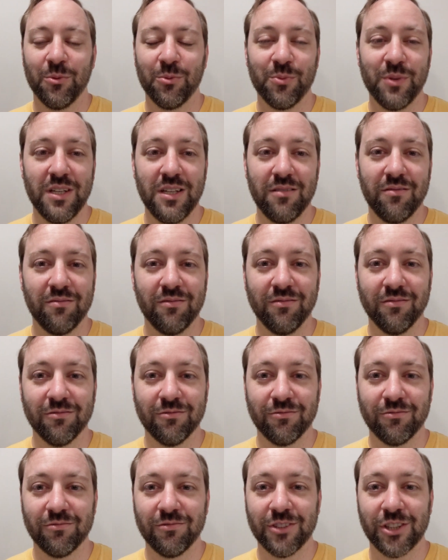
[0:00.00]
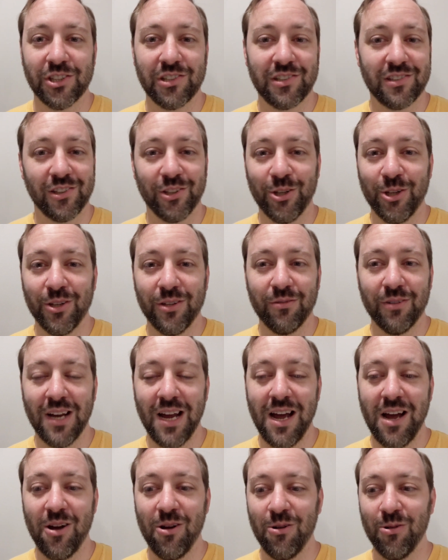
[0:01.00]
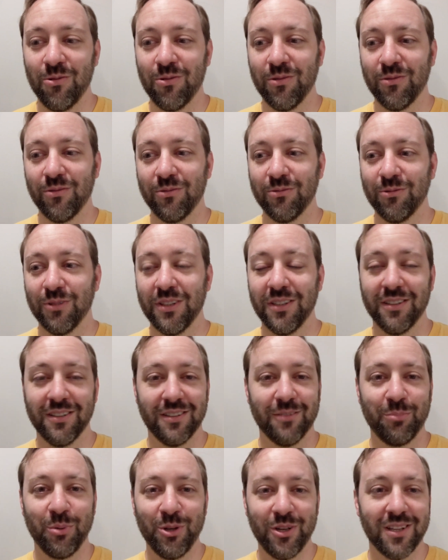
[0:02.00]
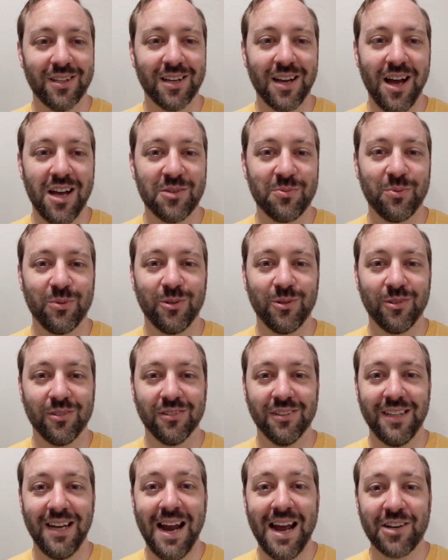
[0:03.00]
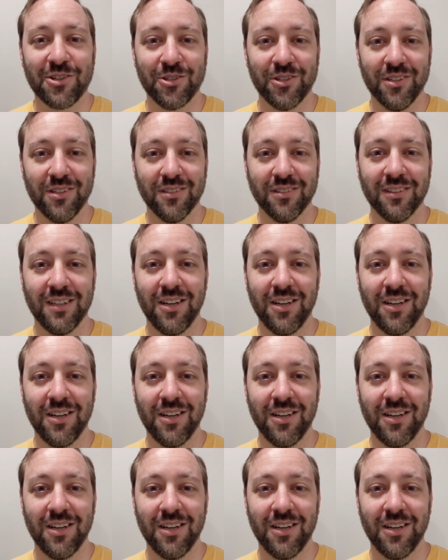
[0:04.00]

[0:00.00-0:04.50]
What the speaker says: me just learn how, when putting the gospel in action,